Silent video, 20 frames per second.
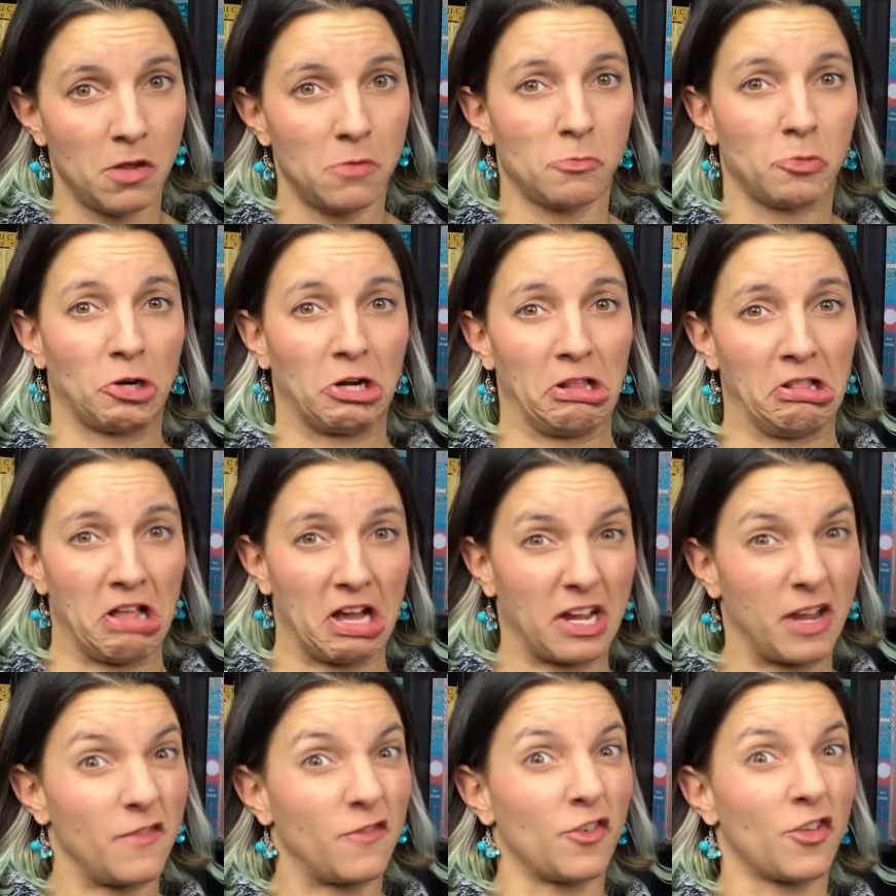Pretty
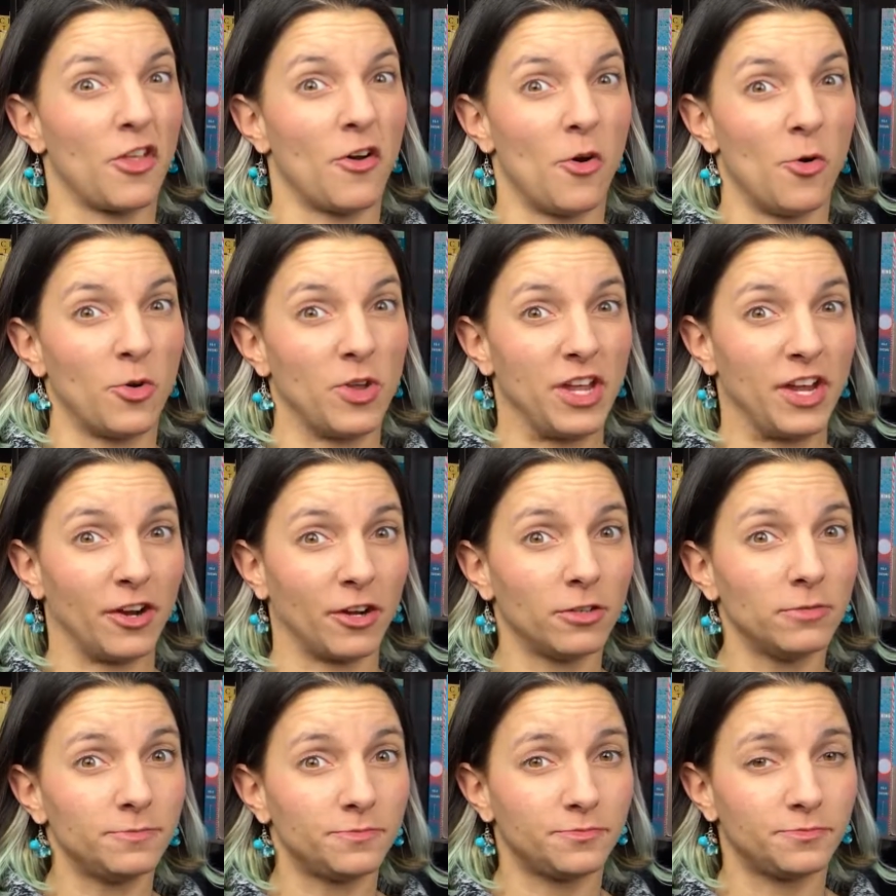lucky for the whole
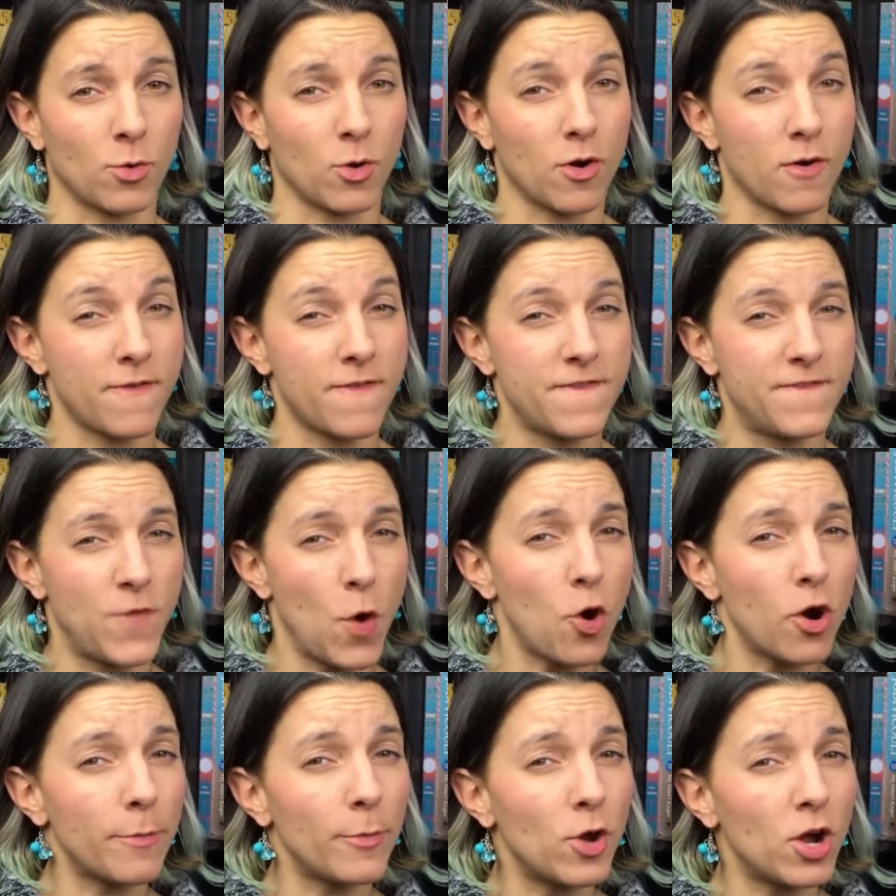year. There were
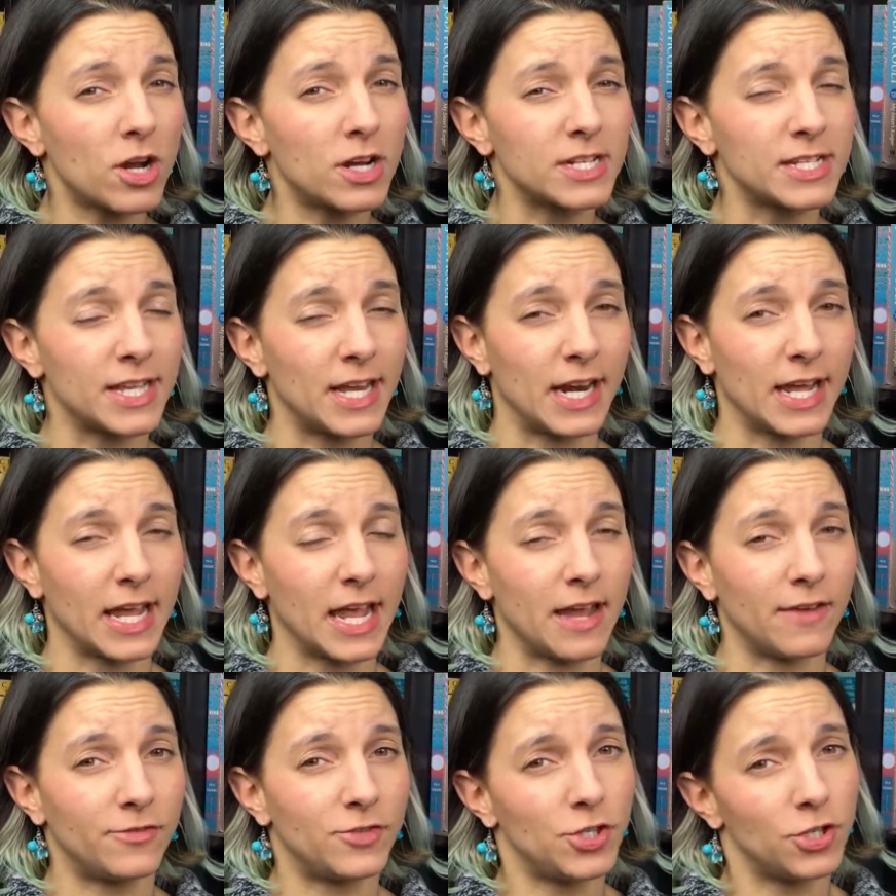4 books that I
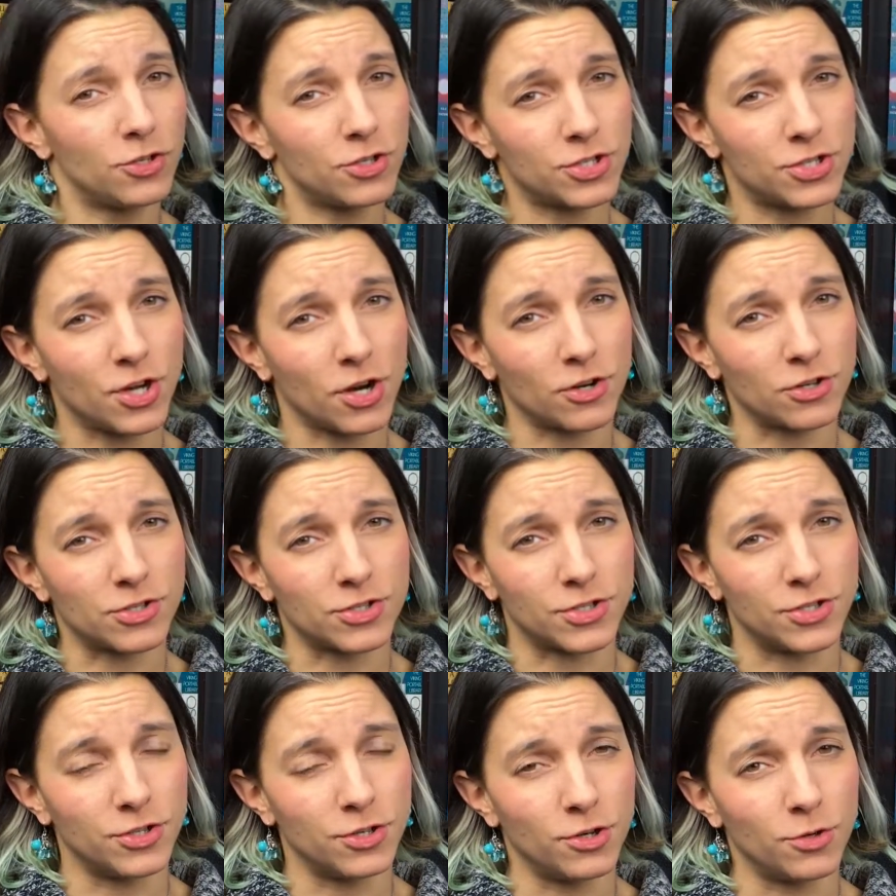gave 2 stars
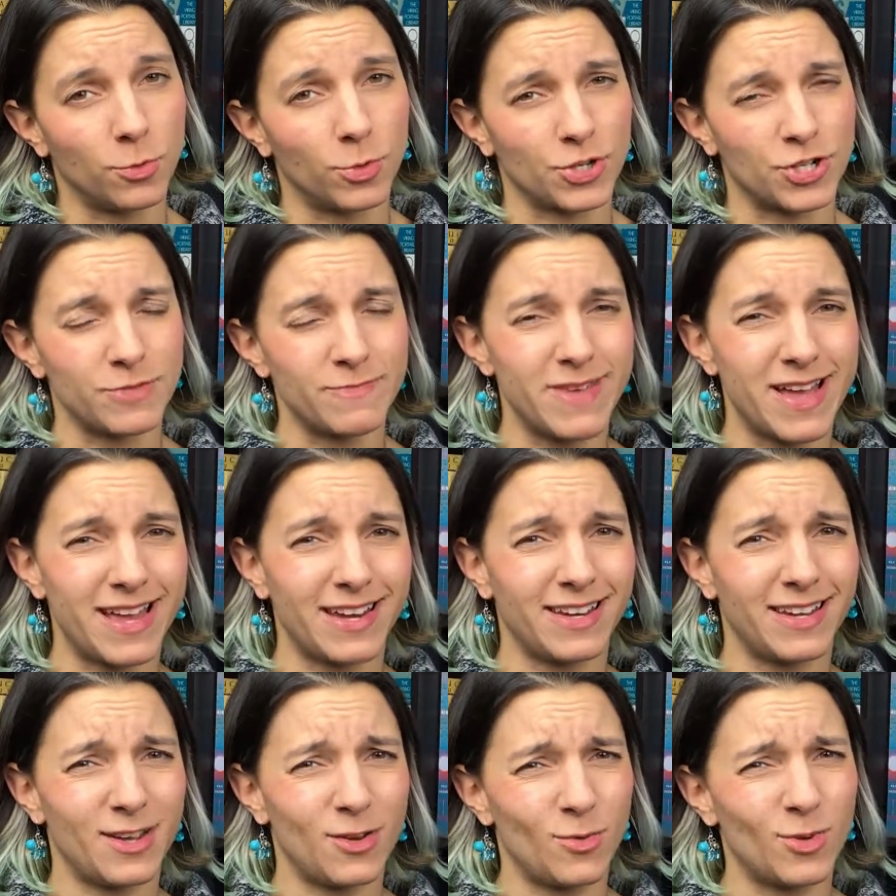to, which
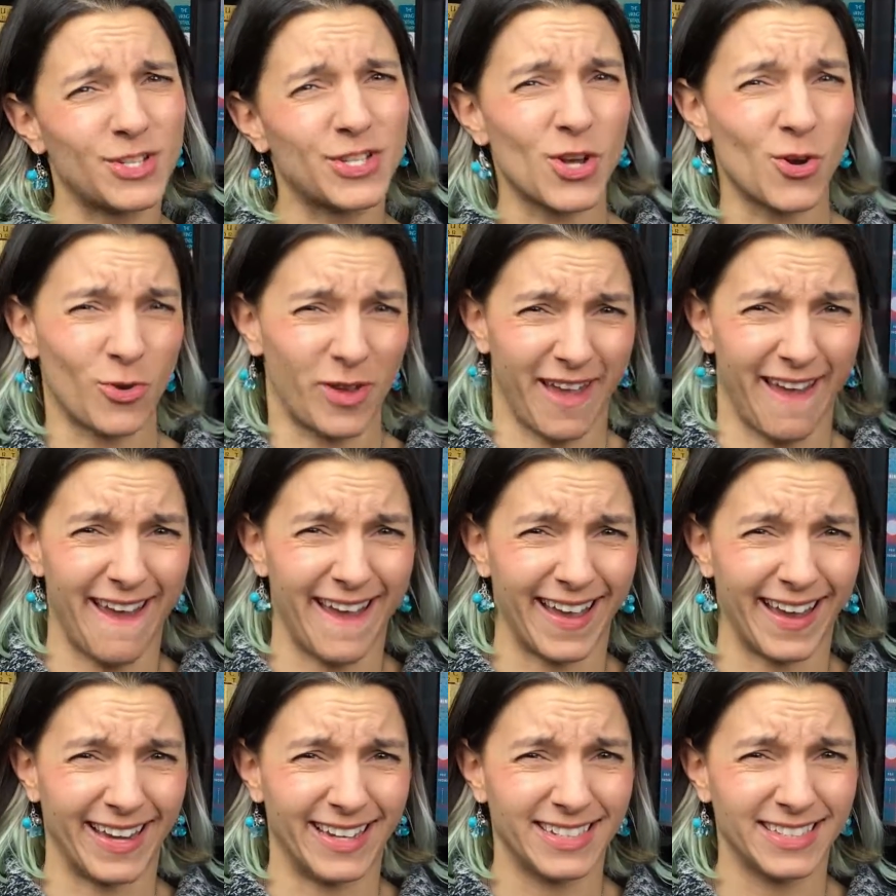meant it was
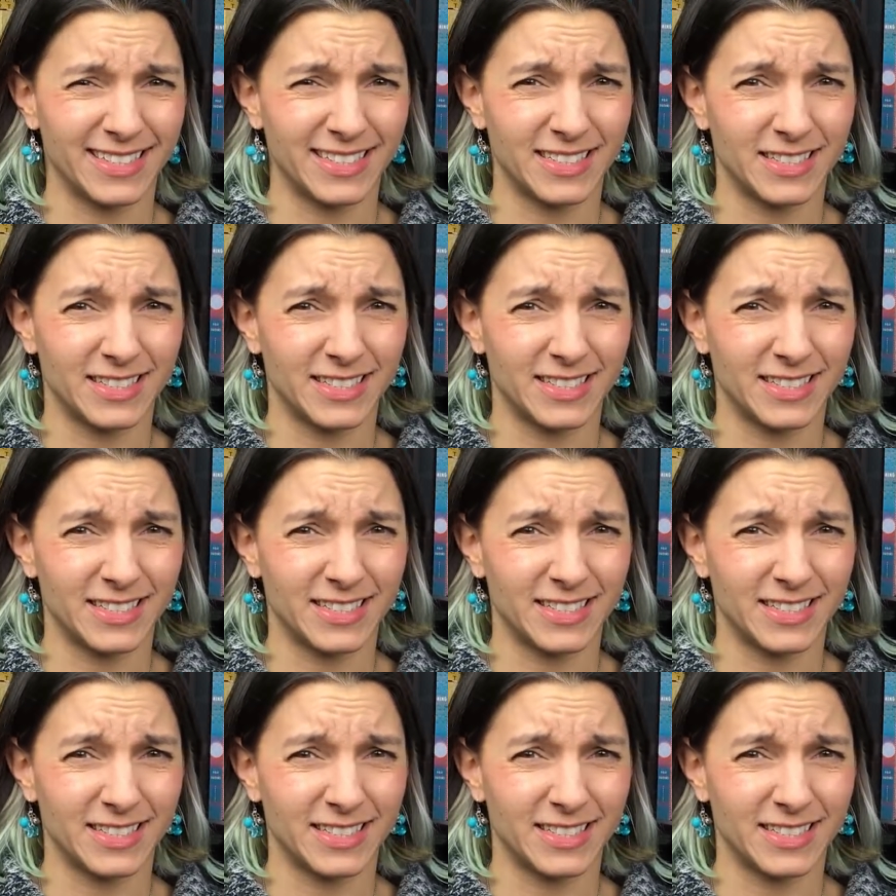okay.